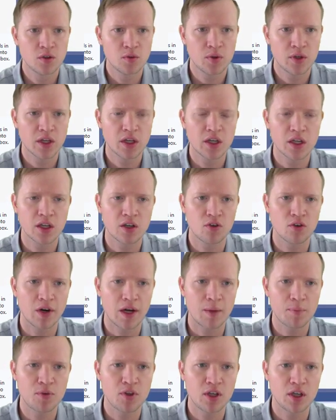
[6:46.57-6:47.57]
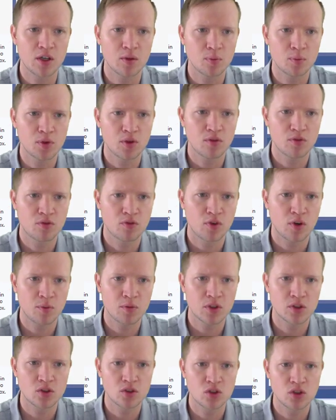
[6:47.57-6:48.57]
we're going to grab the input
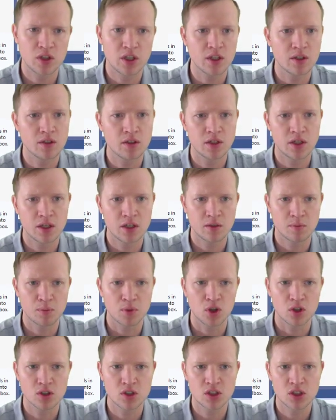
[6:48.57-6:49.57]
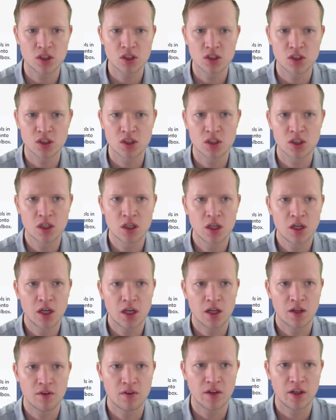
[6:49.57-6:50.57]
from the two edit boxes,
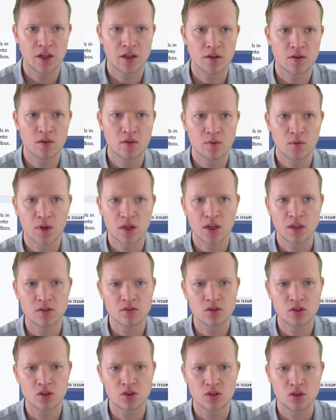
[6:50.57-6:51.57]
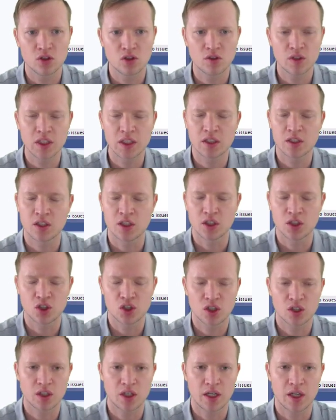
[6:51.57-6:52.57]
and then we're going to do the
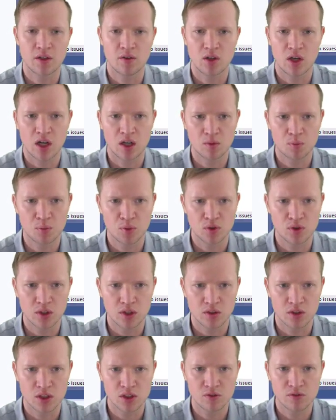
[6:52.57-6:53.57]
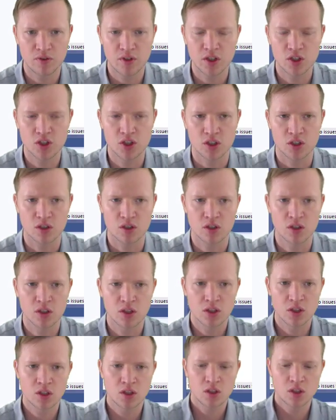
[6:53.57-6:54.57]
addition and the output in this function.
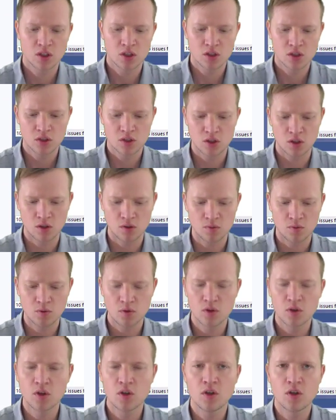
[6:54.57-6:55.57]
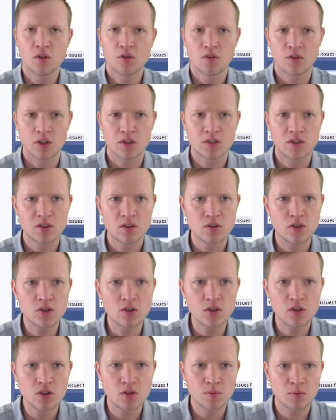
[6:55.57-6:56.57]
So the
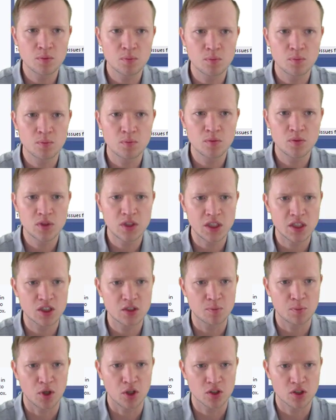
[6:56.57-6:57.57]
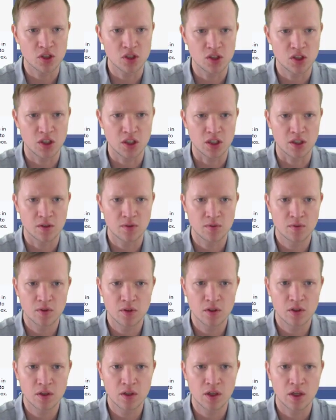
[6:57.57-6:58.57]
two text boxes here,
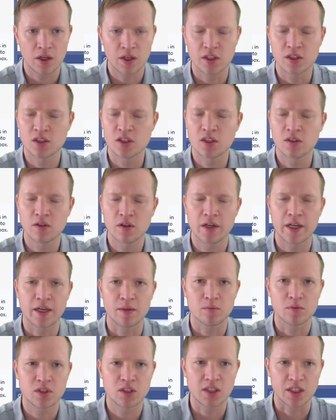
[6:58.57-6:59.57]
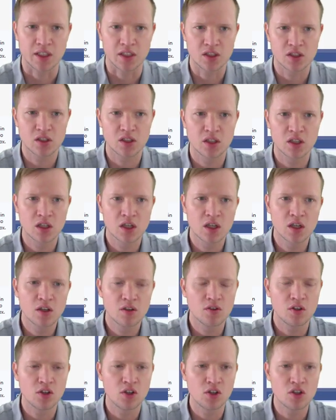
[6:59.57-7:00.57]
and it's in the name text,
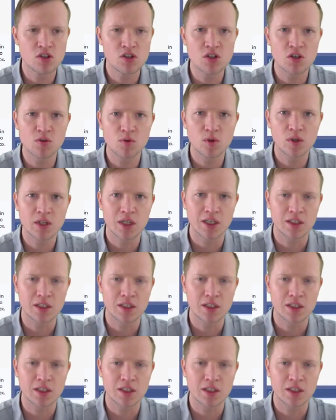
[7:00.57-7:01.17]
the user will